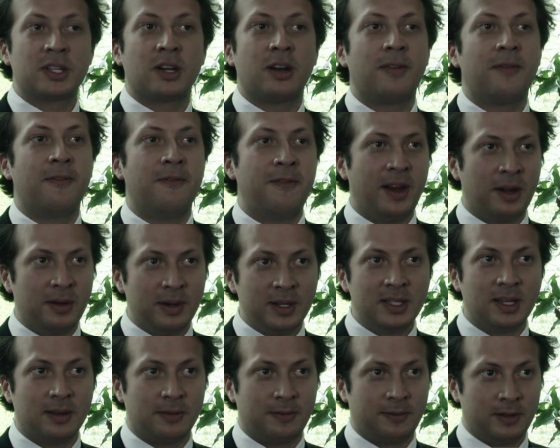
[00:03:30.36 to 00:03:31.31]
are very
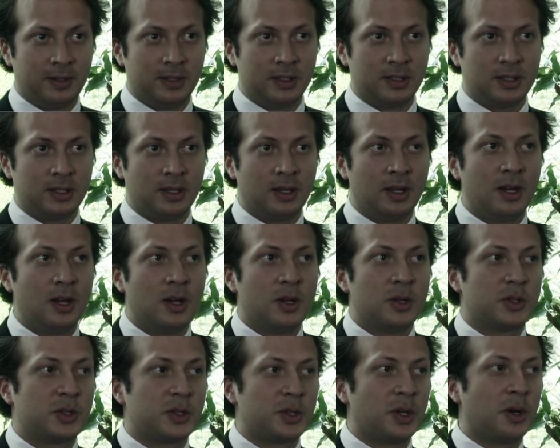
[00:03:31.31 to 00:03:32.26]
different.
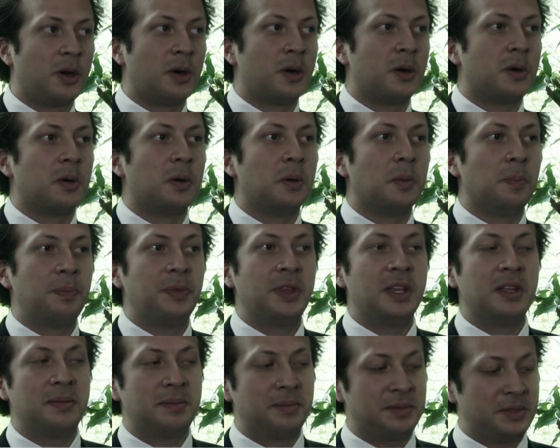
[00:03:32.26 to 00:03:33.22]
So
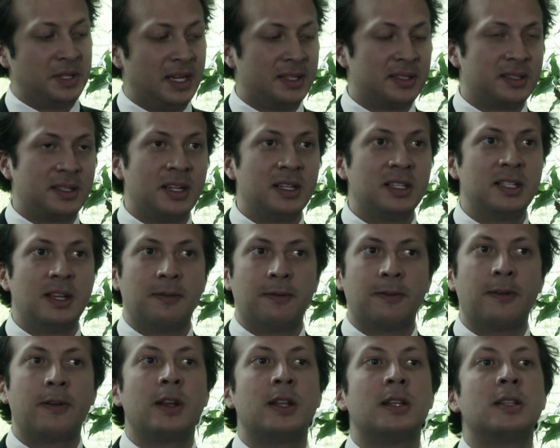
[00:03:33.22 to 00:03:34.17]
testing
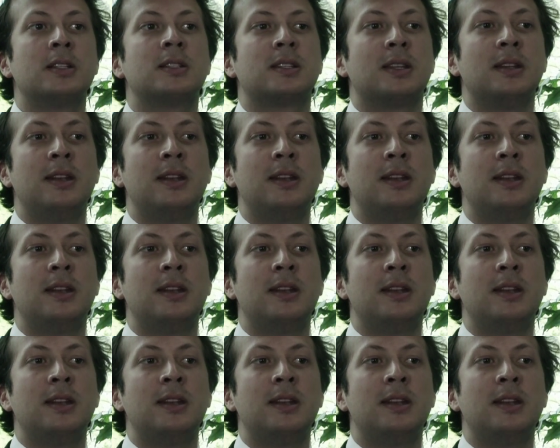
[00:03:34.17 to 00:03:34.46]
different